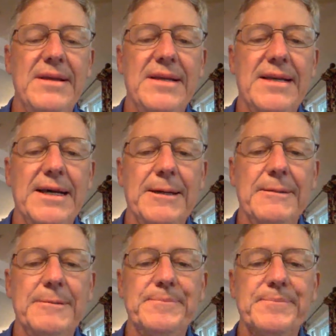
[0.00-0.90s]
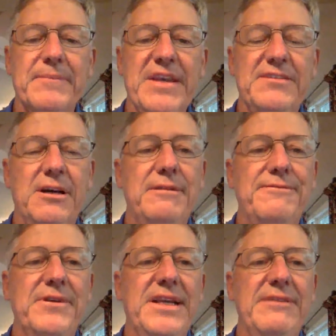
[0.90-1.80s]
It's
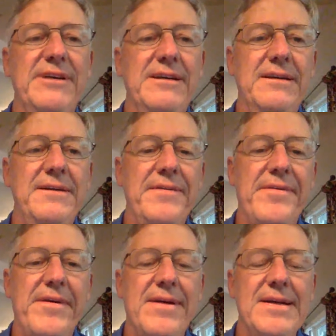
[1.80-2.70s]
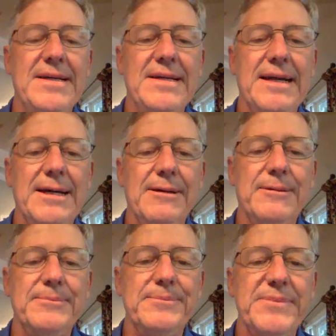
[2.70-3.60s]
unforgiving.
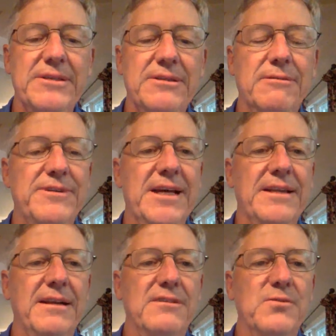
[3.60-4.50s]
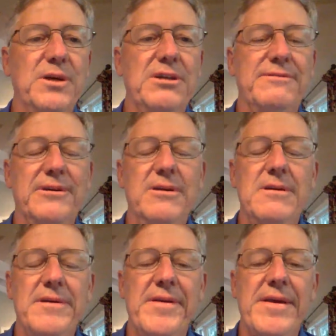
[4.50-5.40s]
And don't forget that it's
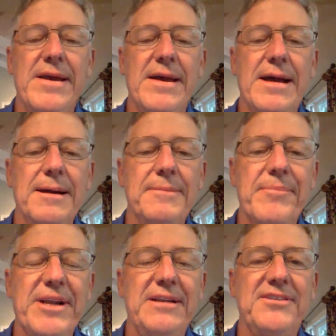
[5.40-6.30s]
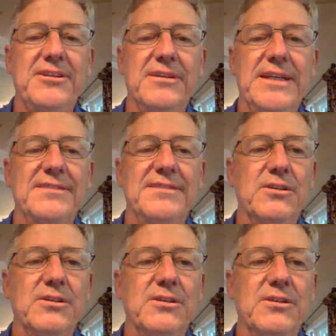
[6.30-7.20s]
wonderful. But it certainly isn't
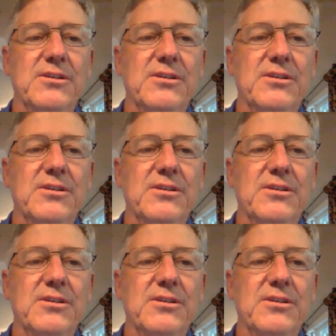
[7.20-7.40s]
cruel.